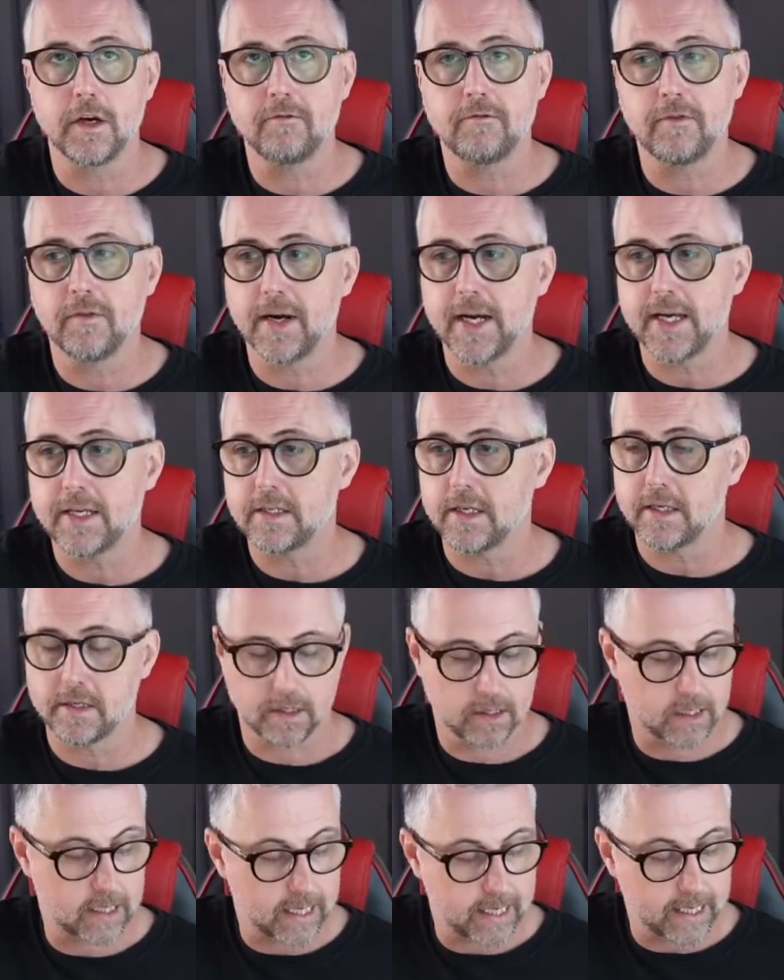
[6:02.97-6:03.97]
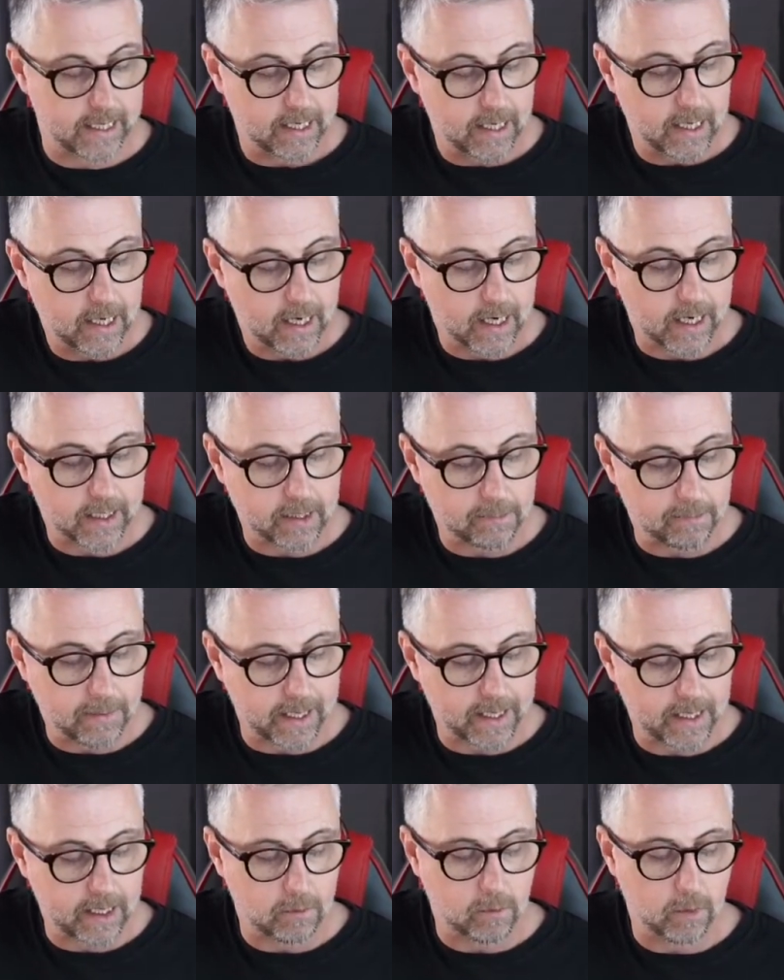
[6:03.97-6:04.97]
fret, as I say, and you're
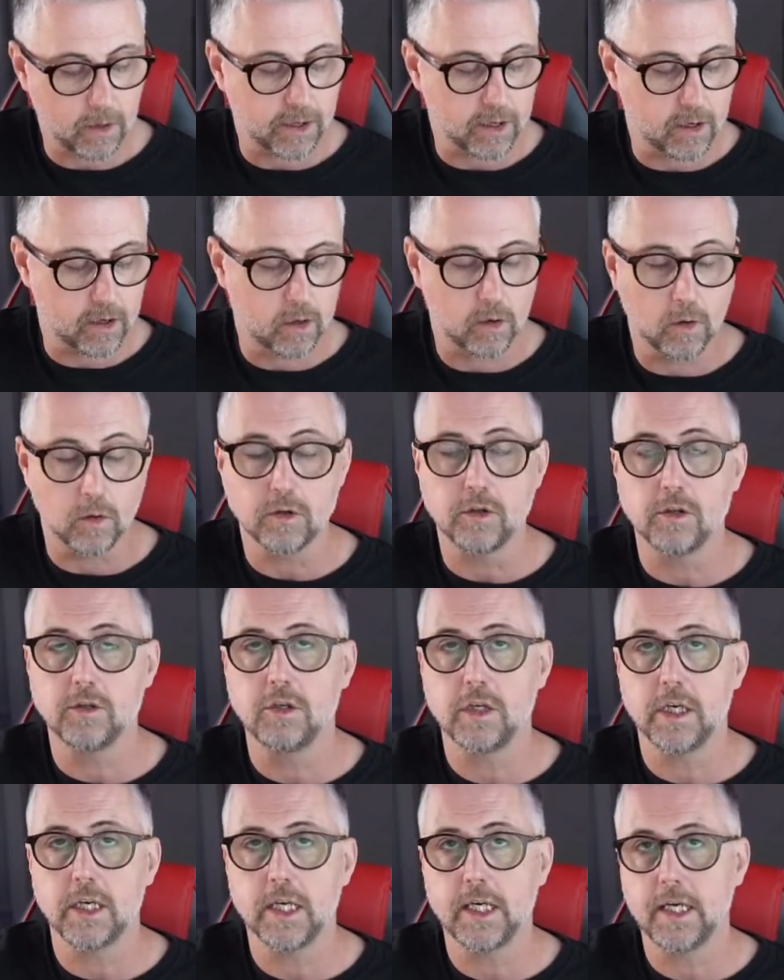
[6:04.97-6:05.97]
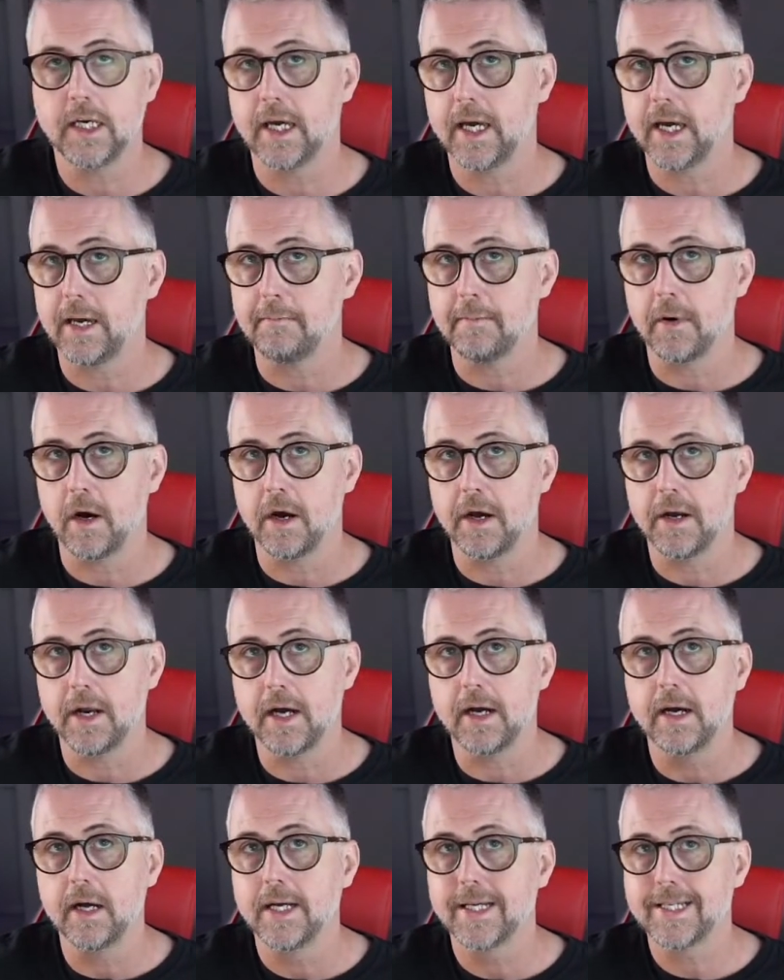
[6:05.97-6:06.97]
playing it with the chords G, E minor,
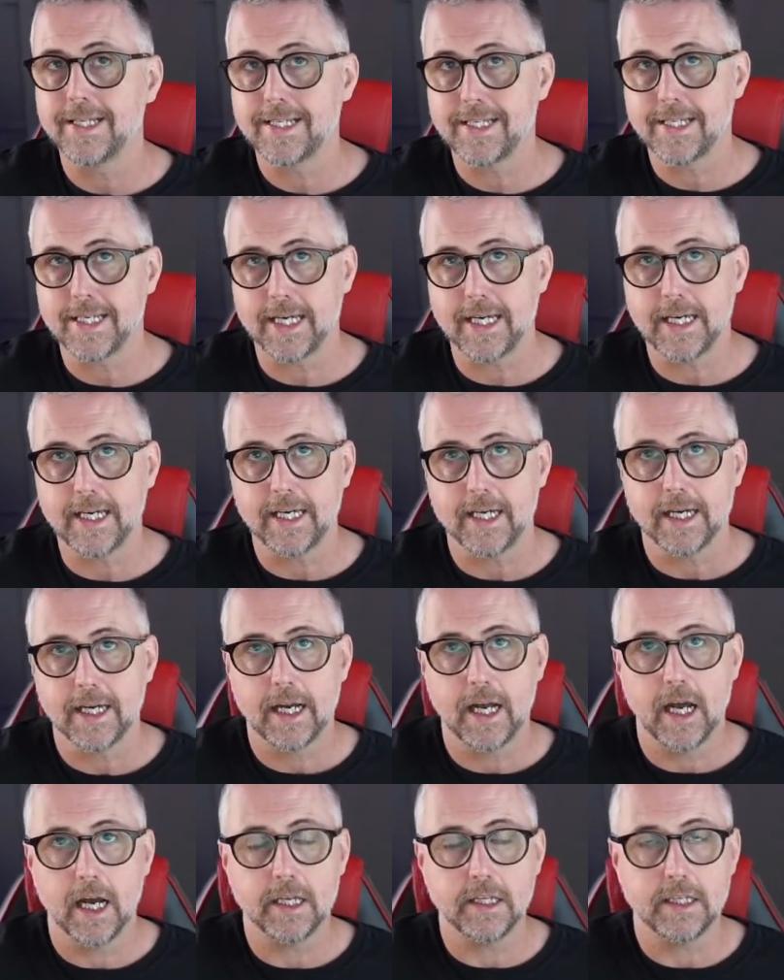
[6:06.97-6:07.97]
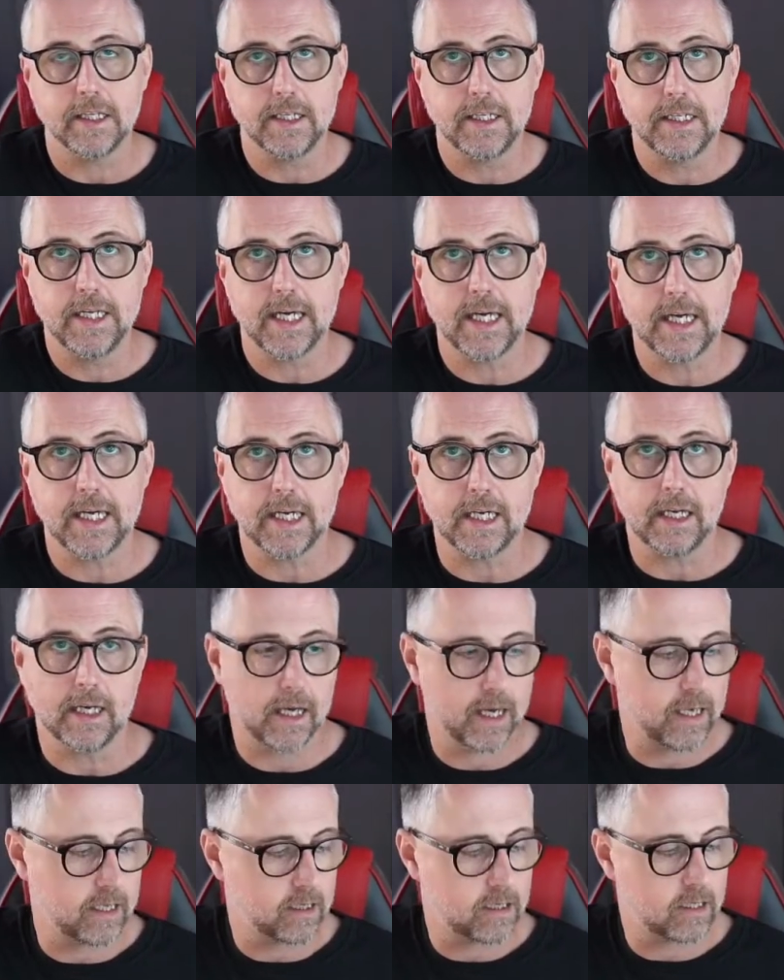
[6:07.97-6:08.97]
C, and D
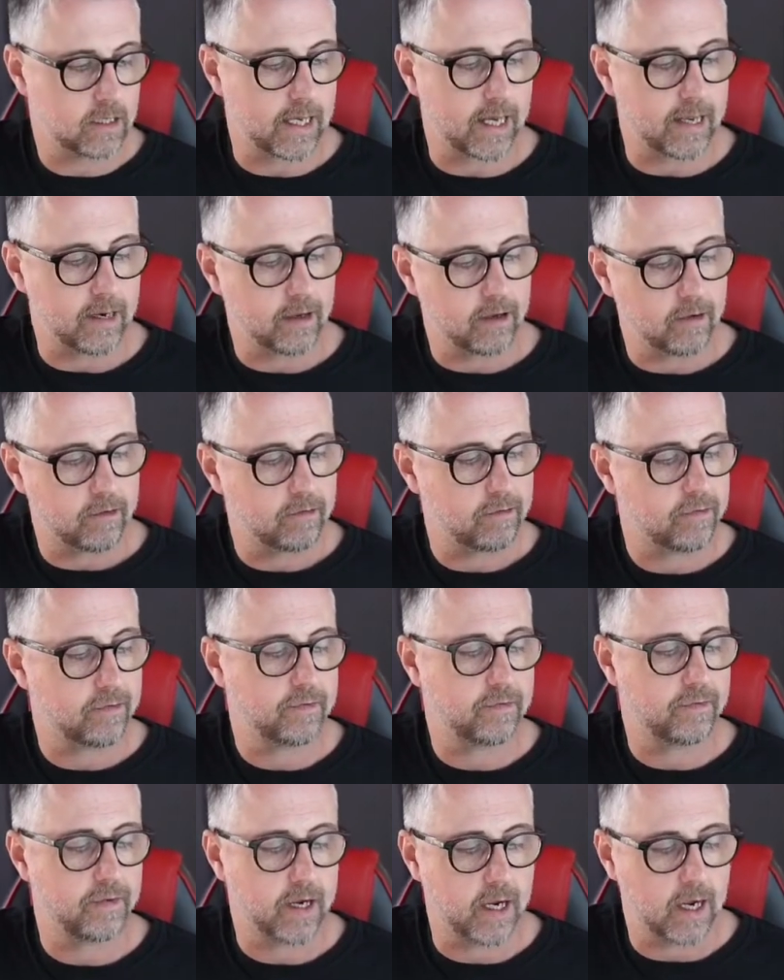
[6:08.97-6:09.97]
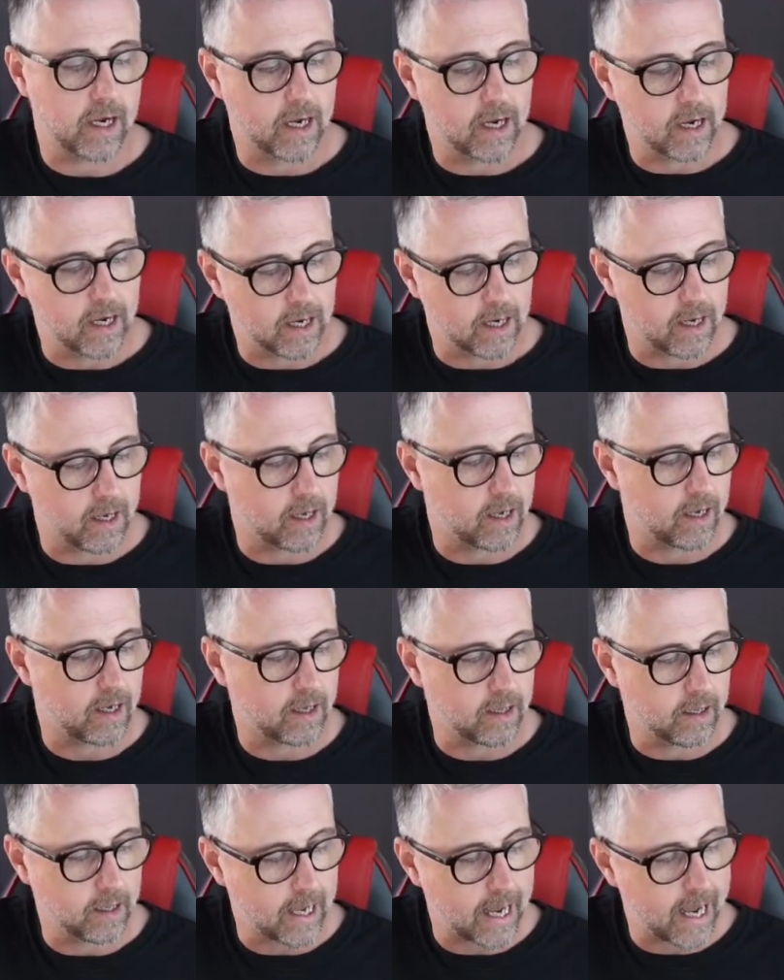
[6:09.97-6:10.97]
instead of
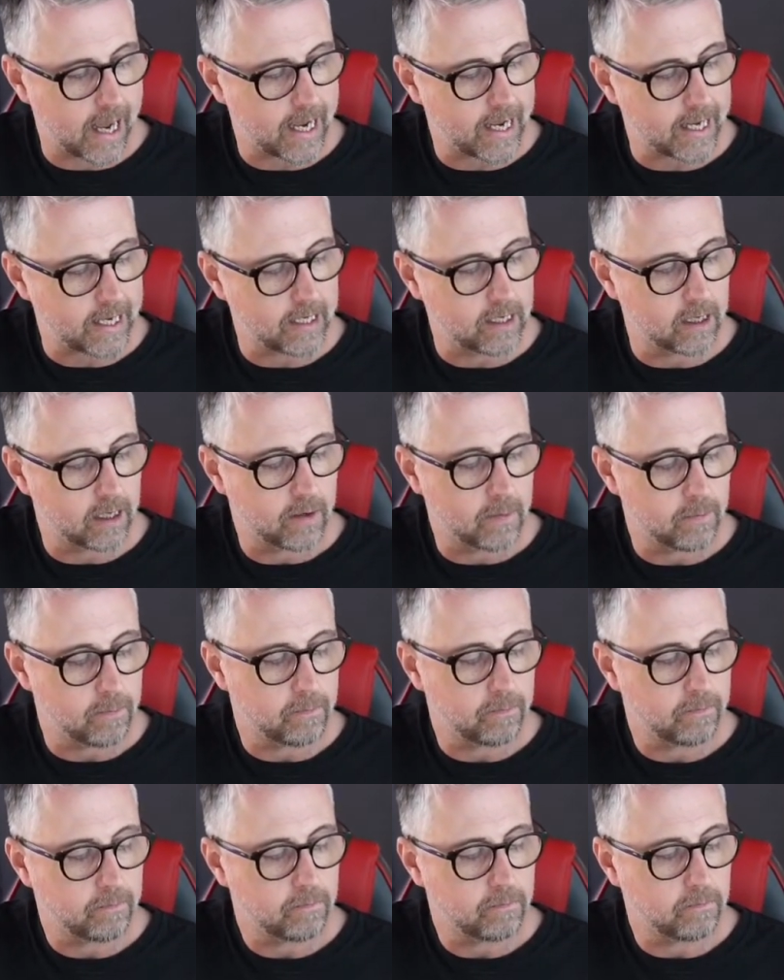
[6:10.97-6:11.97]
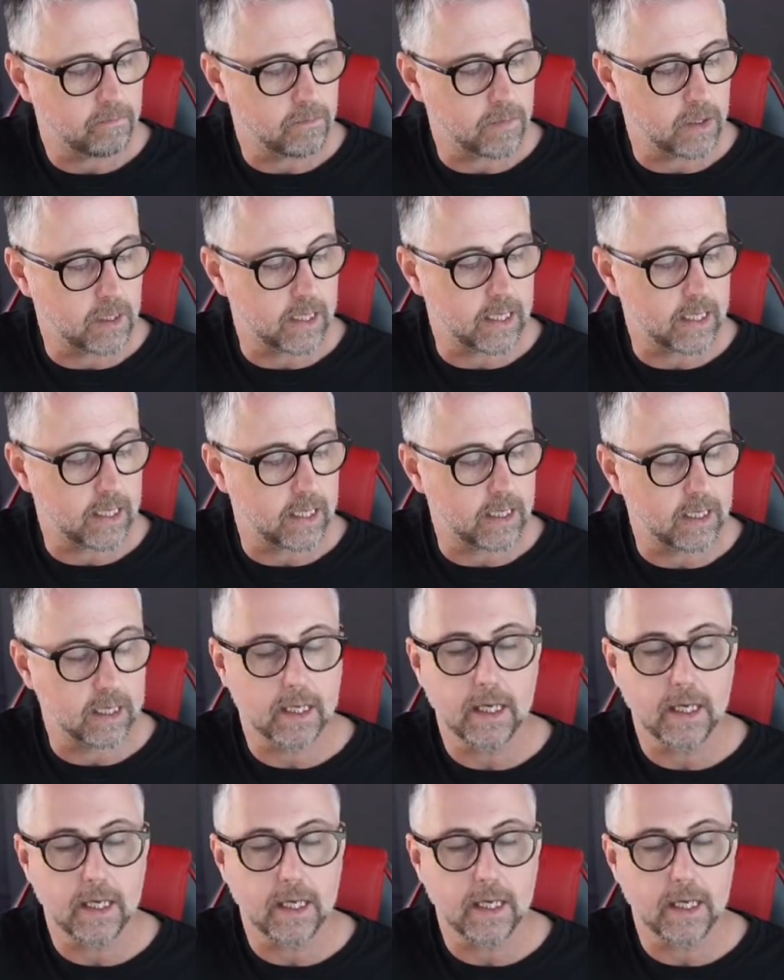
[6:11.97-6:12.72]
A, D,